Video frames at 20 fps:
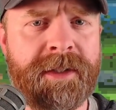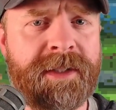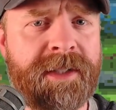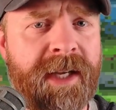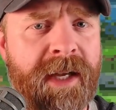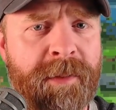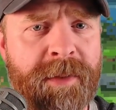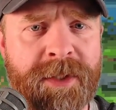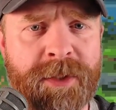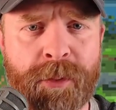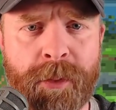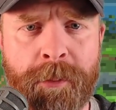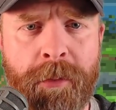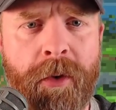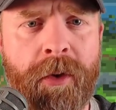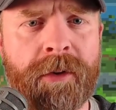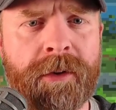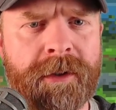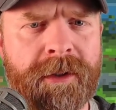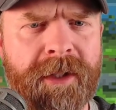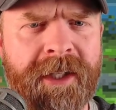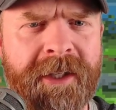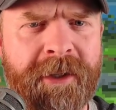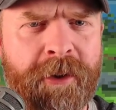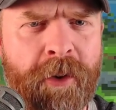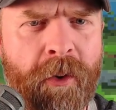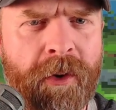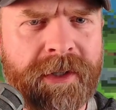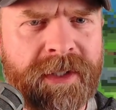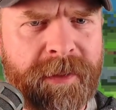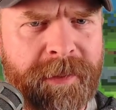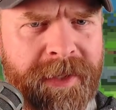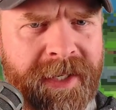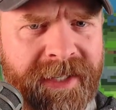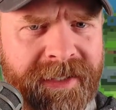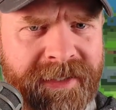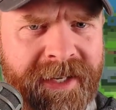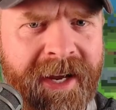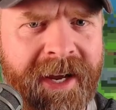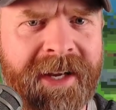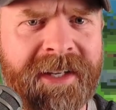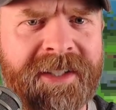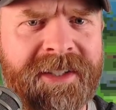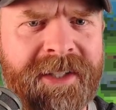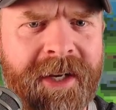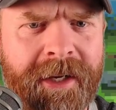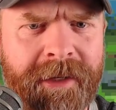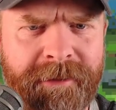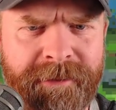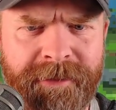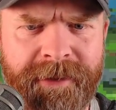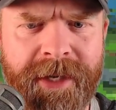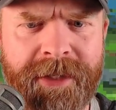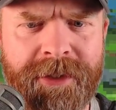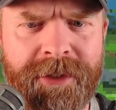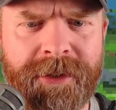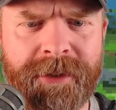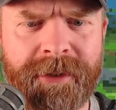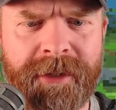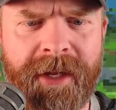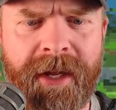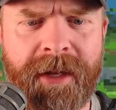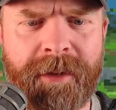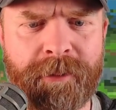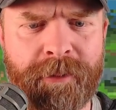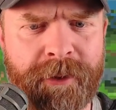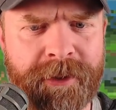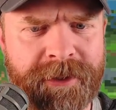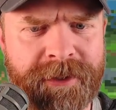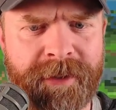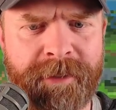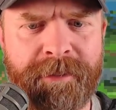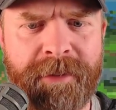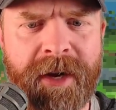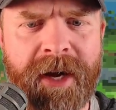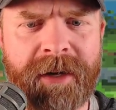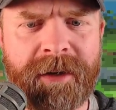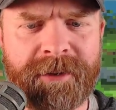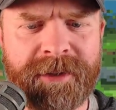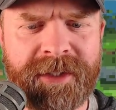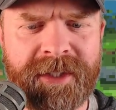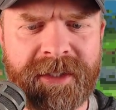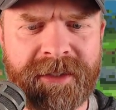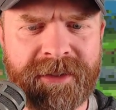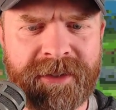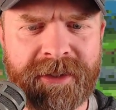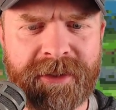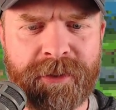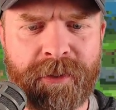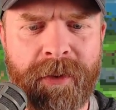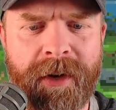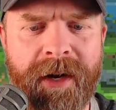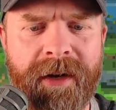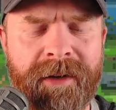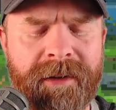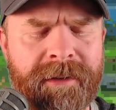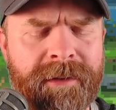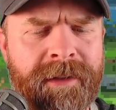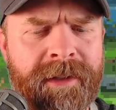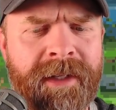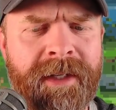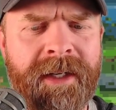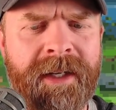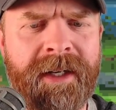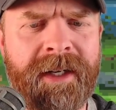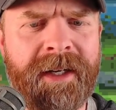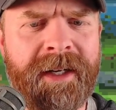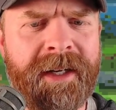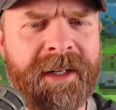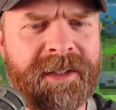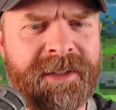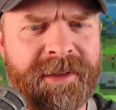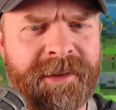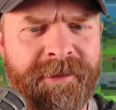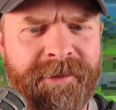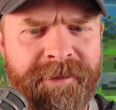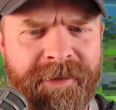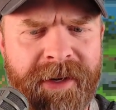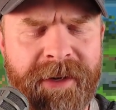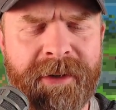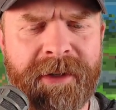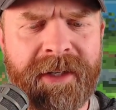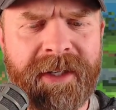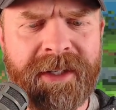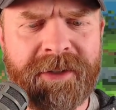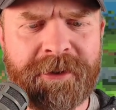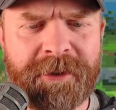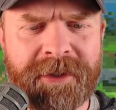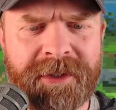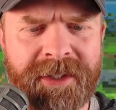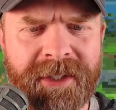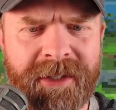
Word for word: game is reportedly going to be a text adventure game with some battle scenes as well. It's a very interesting